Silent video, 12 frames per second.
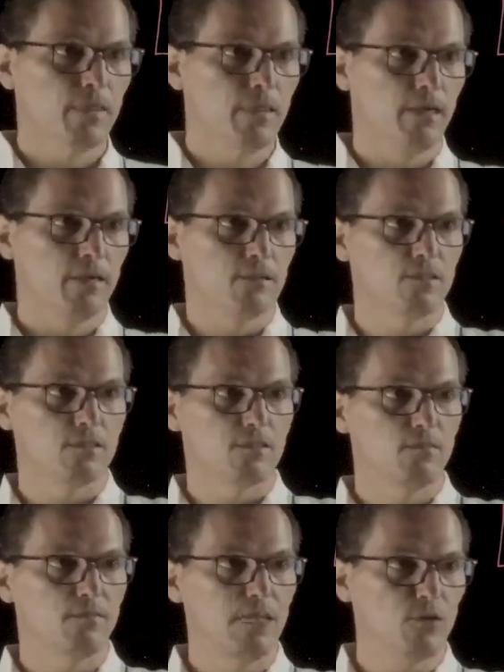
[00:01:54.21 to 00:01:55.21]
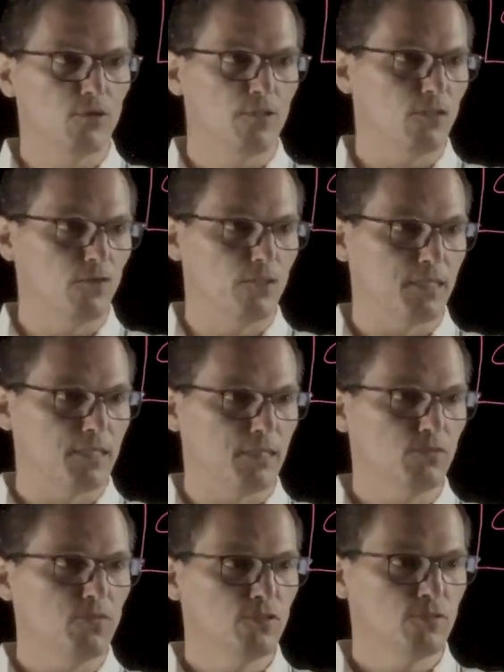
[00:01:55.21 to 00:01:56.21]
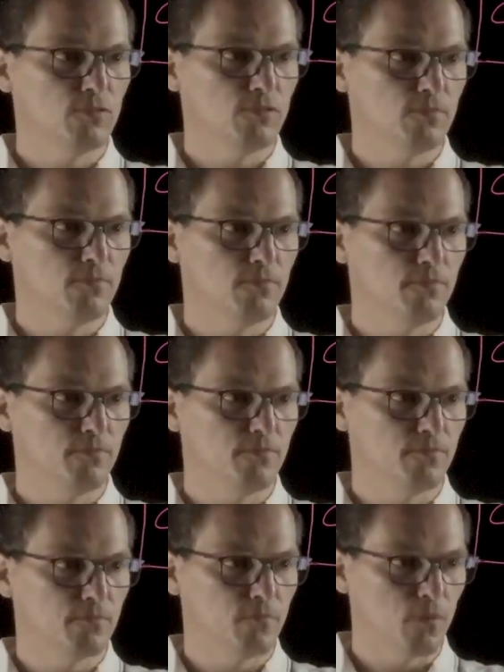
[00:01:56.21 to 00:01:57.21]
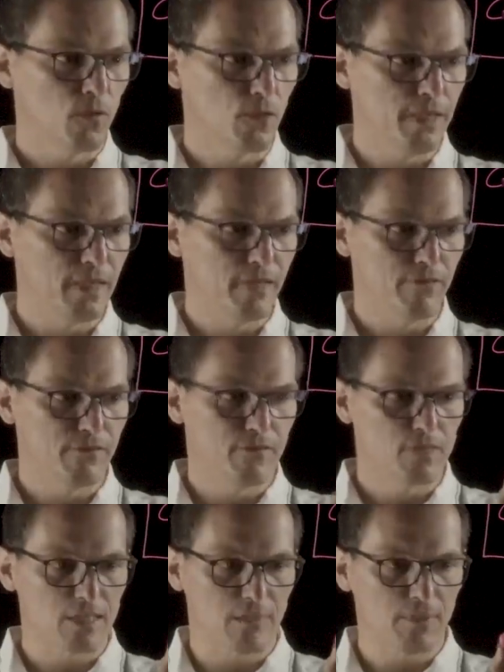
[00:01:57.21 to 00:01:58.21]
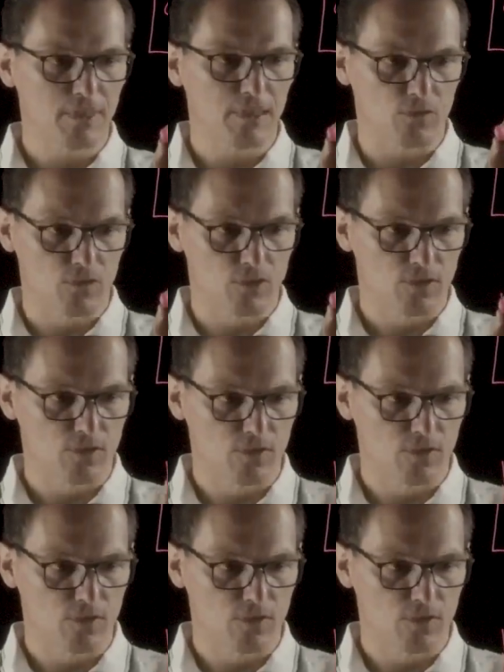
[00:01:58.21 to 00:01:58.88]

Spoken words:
And below the global account, we have sub-accounts.